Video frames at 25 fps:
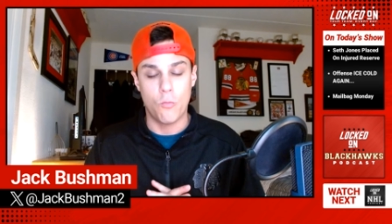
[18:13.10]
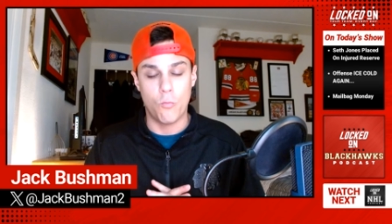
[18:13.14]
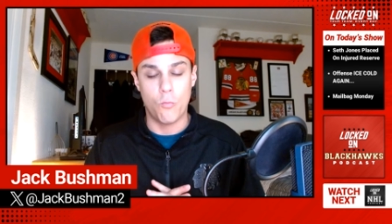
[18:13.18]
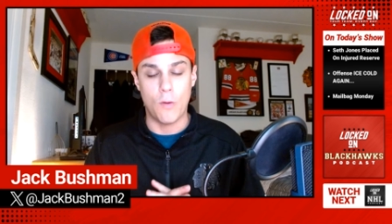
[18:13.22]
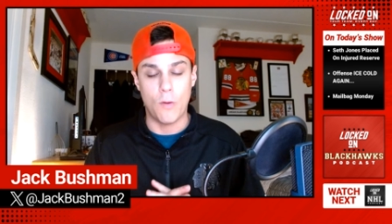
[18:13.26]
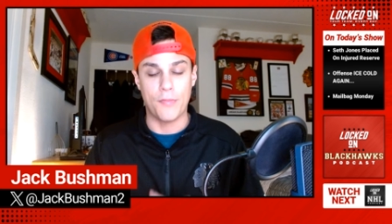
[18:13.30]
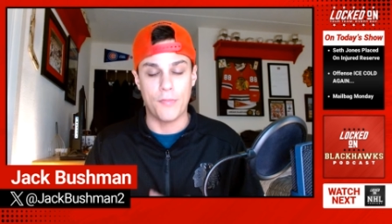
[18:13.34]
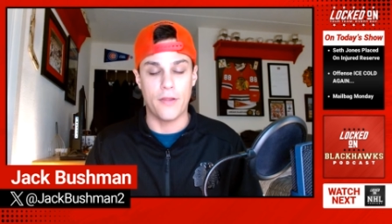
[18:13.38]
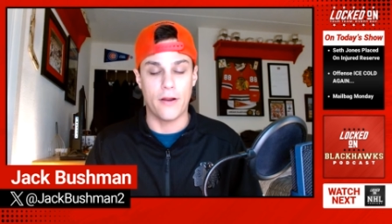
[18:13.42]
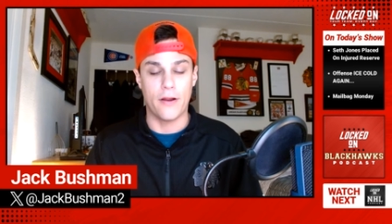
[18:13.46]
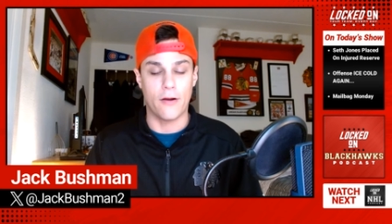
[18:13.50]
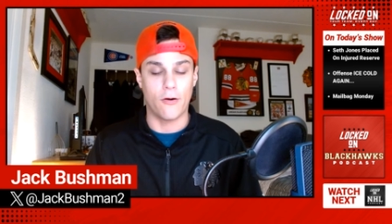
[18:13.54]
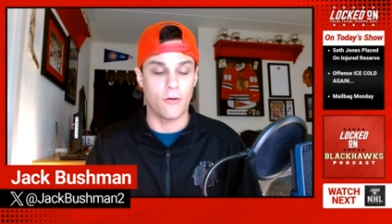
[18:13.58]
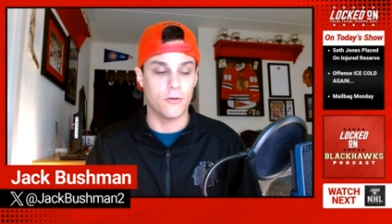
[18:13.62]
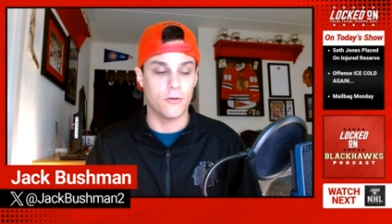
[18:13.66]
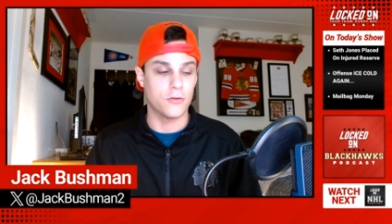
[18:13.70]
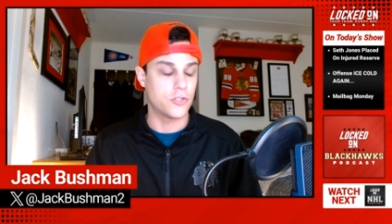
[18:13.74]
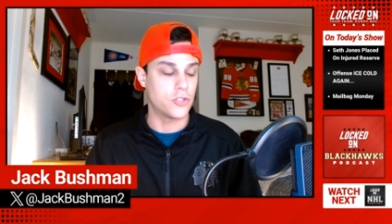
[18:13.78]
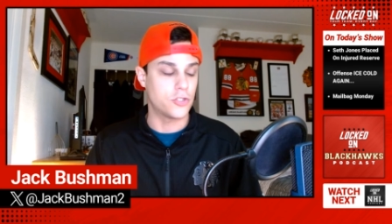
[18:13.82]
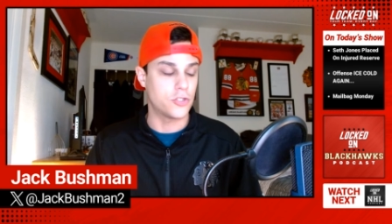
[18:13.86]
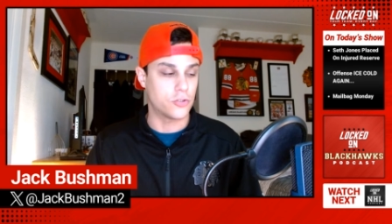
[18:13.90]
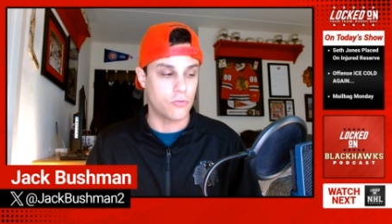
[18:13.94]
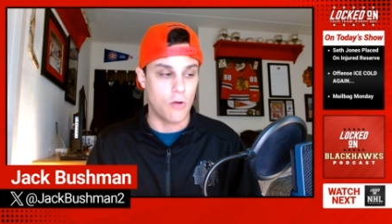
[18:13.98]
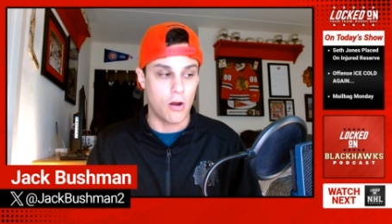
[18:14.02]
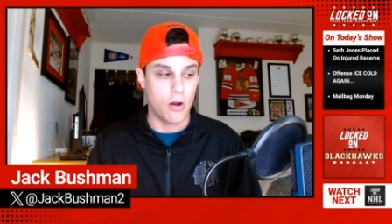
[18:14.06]
when they're
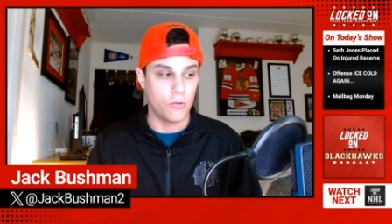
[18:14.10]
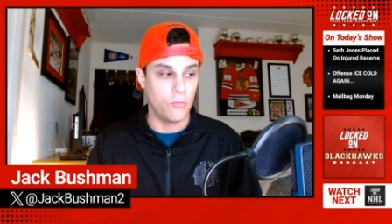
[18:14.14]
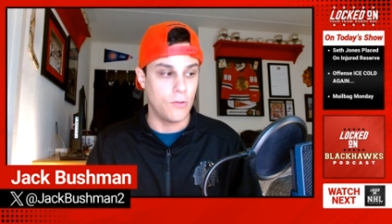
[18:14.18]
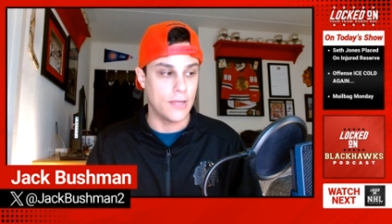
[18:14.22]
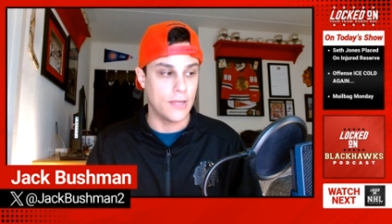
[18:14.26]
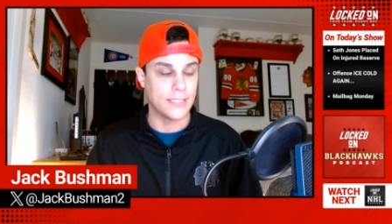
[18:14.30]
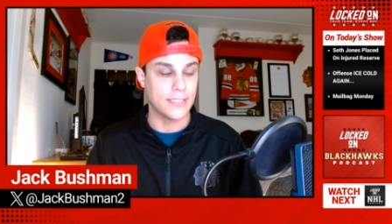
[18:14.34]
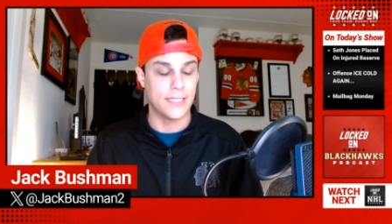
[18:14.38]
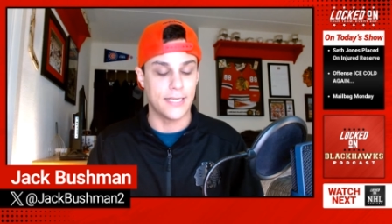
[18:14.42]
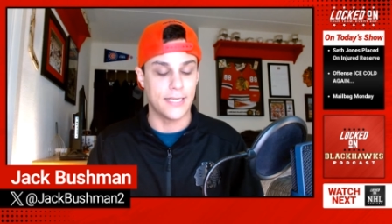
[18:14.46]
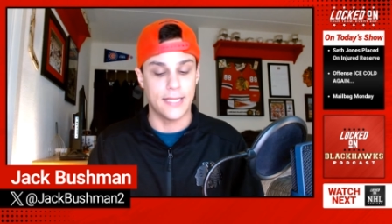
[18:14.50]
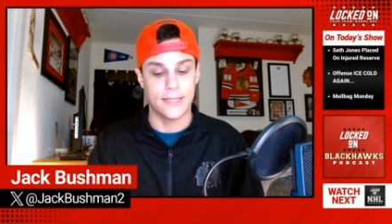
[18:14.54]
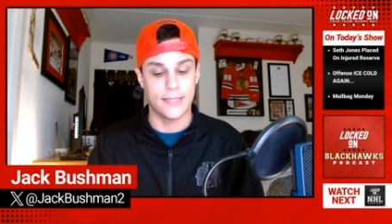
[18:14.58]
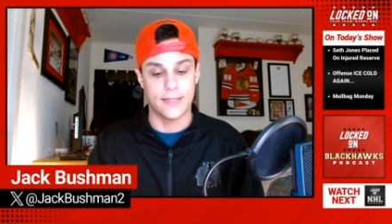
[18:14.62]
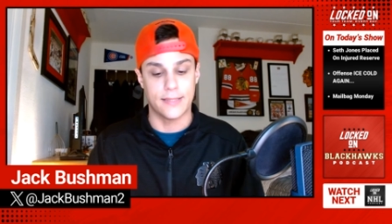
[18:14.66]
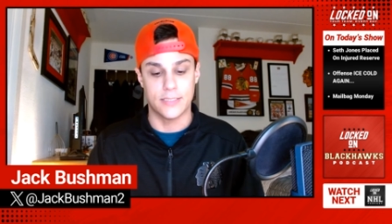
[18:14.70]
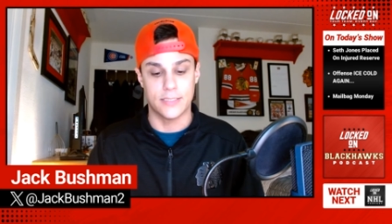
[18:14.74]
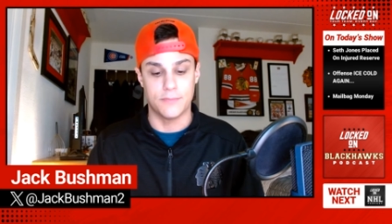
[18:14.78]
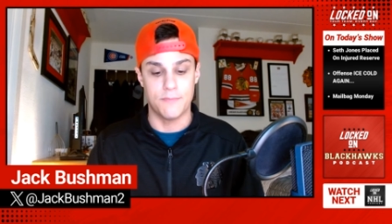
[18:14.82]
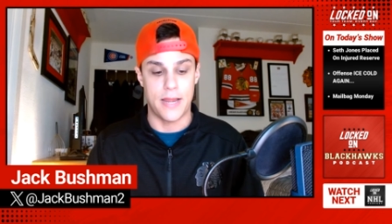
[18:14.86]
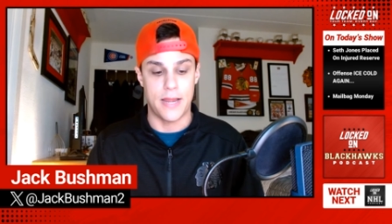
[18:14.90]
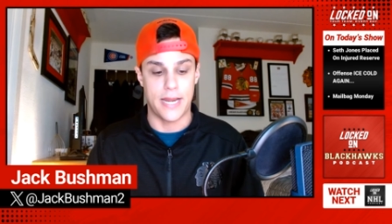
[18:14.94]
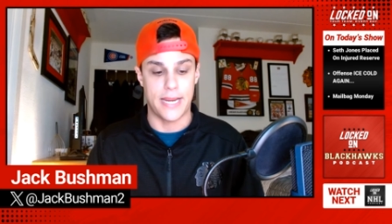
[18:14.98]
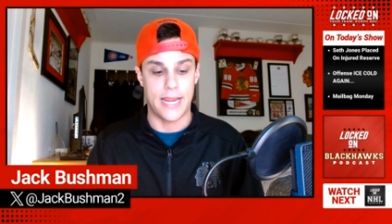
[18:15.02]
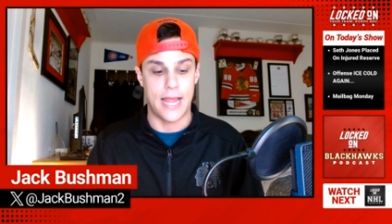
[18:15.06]
struggling to get
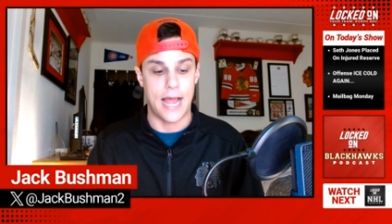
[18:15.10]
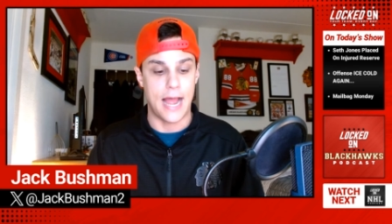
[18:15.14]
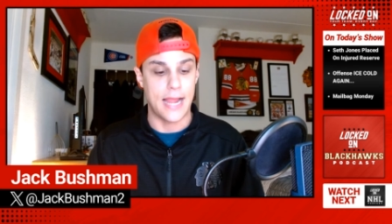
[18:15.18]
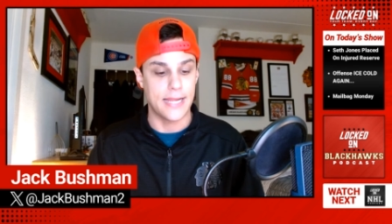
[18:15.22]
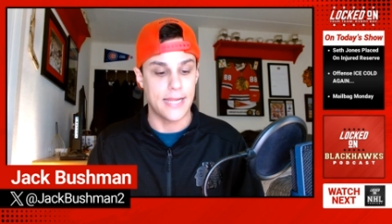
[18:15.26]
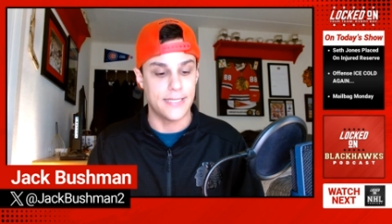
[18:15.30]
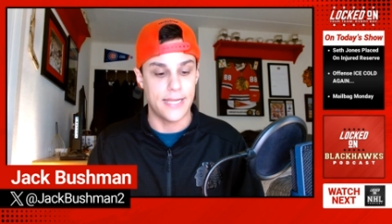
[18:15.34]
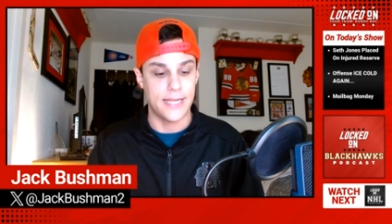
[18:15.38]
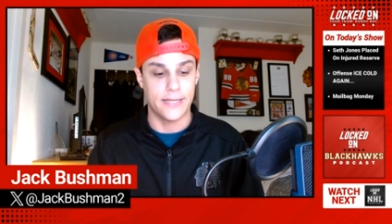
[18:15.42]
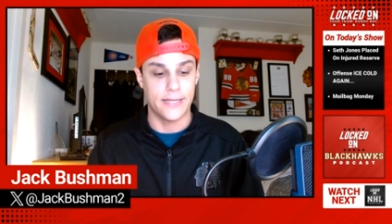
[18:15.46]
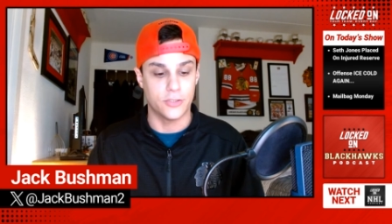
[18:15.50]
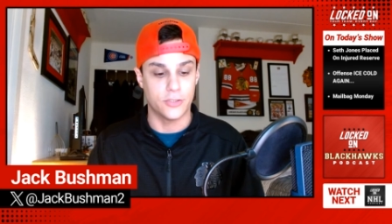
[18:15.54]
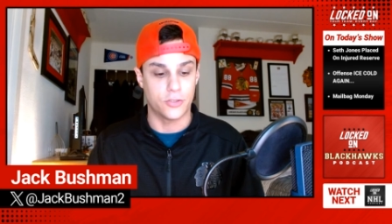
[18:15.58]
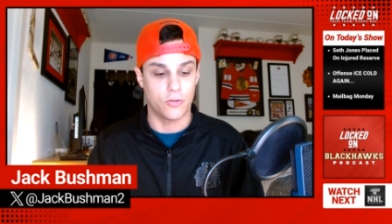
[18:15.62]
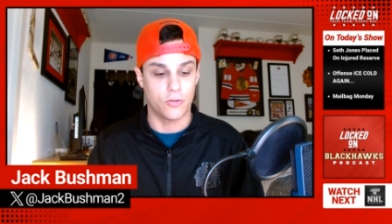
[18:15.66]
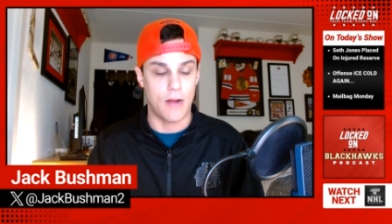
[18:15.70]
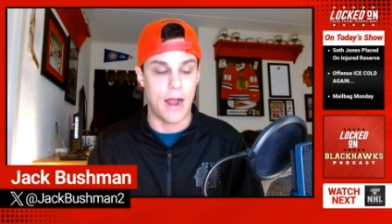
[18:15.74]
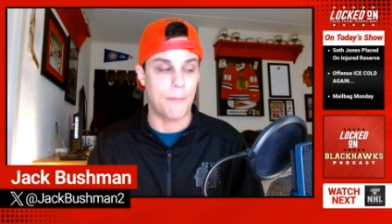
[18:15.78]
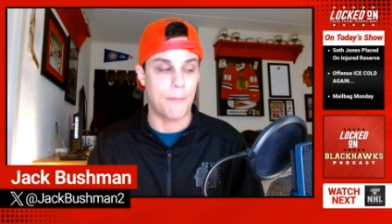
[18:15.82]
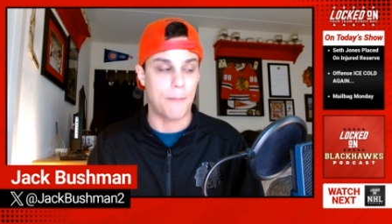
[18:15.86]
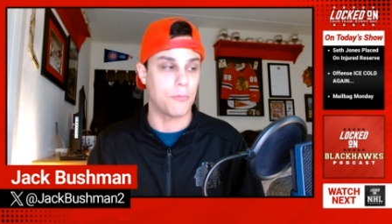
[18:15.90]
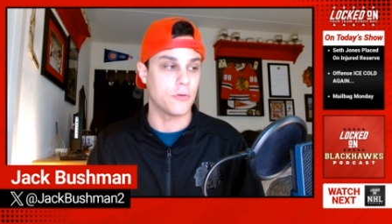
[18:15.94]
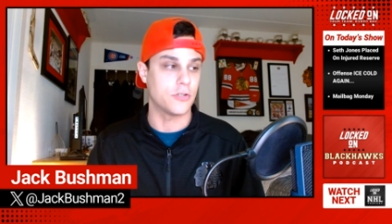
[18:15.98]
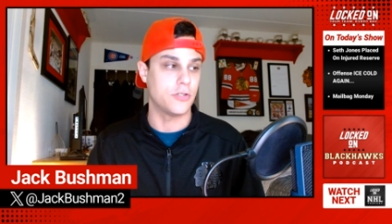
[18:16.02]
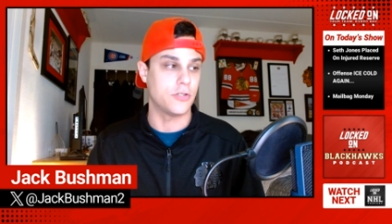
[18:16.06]
this many high danger
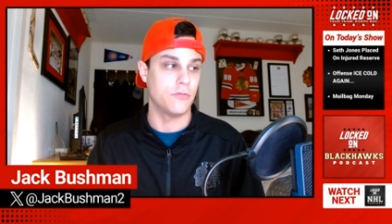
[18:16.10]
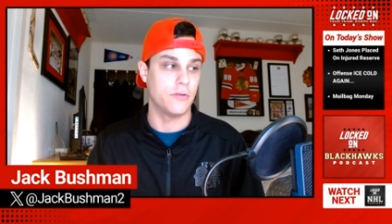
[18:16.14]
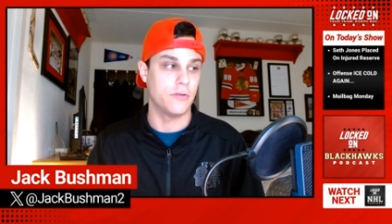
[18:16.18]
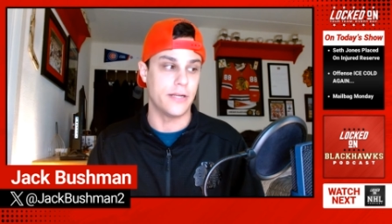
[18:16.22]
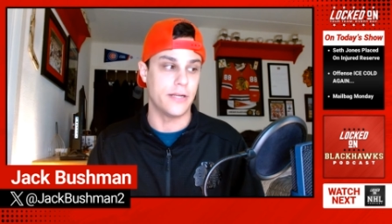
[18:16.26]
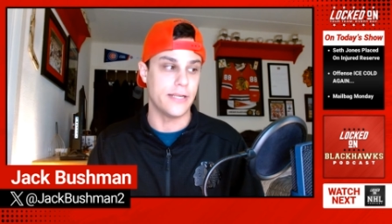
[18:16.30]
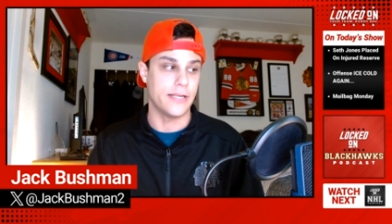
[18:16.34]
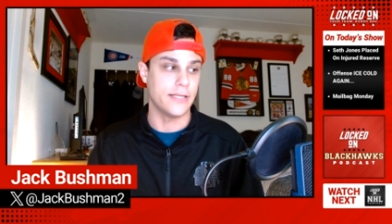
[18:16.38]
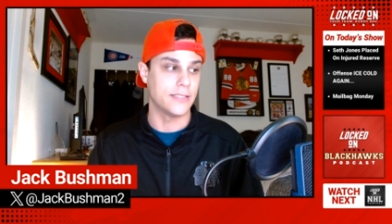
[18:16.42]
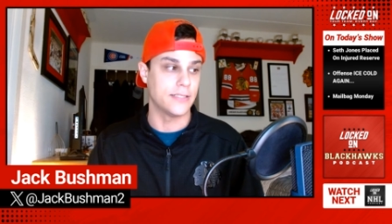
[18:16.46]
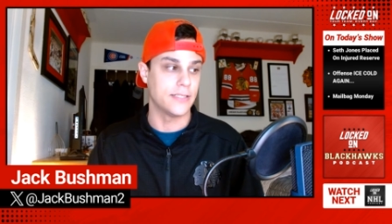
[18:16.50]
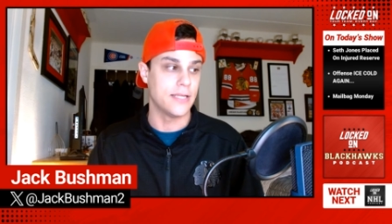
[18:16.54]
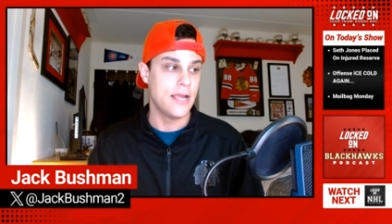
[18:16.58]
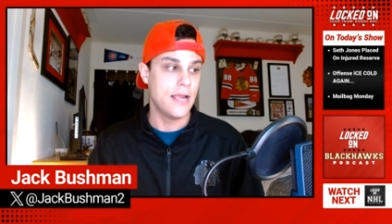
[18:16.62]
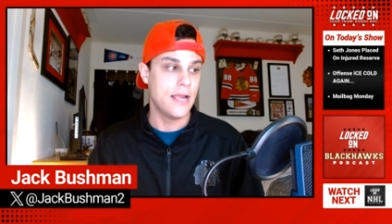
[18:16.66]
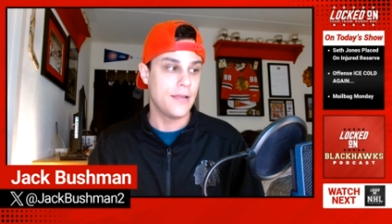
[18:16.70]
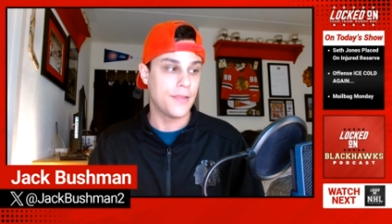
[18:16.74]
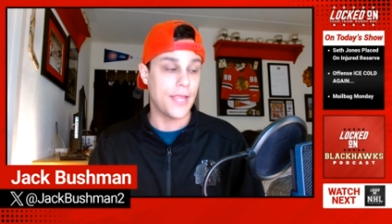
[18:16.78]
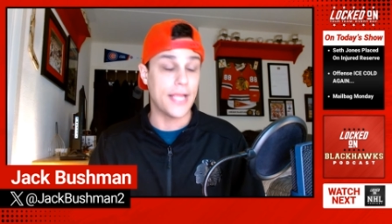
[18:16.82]
opportunities.